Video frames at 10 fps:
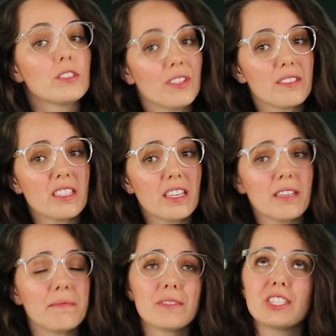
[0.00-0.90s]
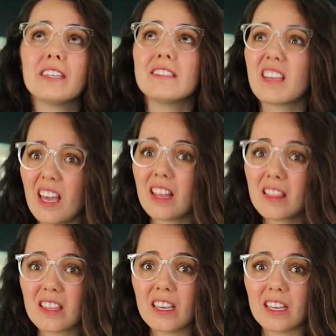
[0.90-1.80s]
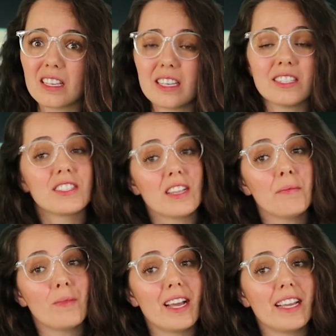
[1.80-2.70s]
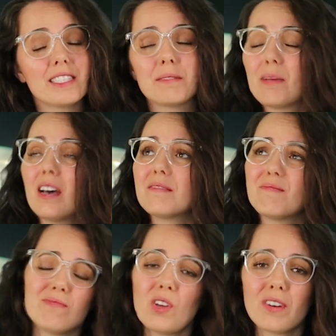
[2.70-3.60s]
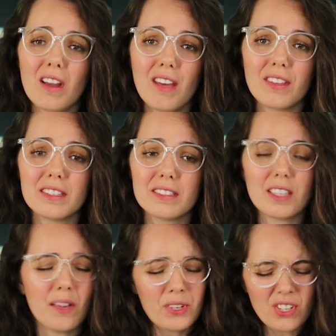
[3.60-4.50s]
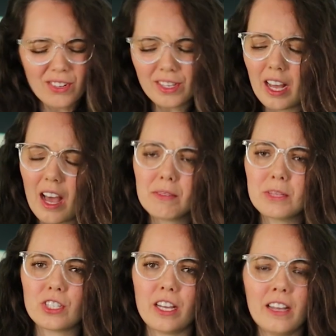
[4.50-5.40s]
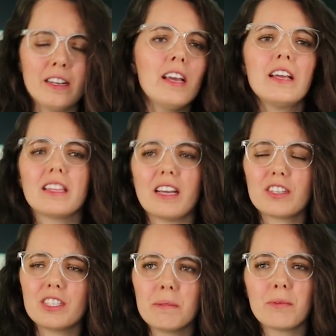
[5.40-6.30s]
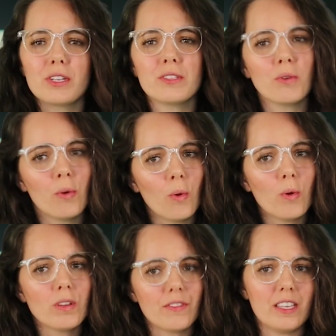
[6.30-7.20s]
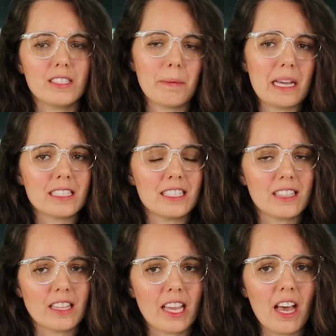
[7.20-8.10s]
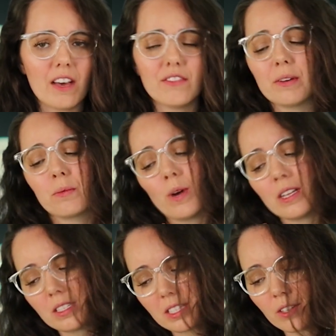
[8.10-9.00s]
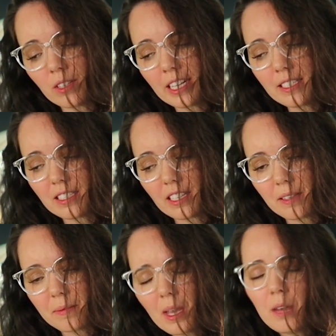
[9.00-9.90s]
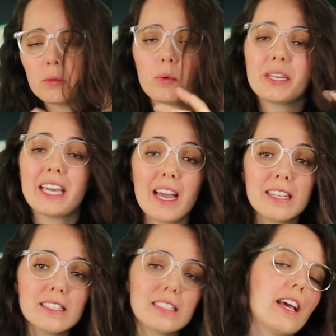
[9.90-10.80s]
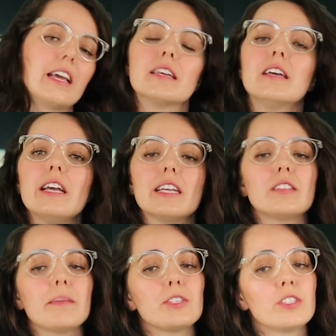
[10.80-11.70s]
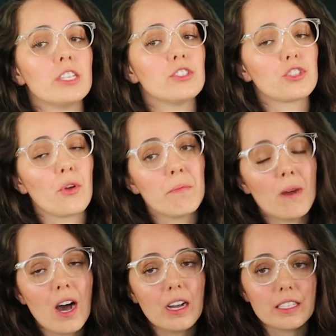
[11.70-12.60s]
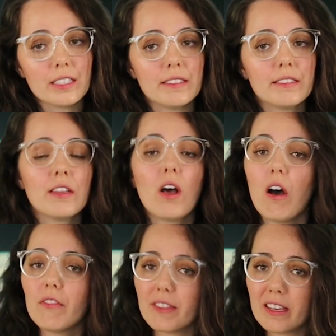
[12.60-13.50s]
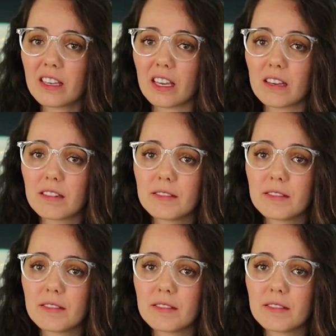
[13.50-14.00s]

We see machines can think in some ways, but not in others. And we don't yet have a machine that actually embodies all of these capacities that they have in one single entity. But what we can say is that machines show markers of thinking.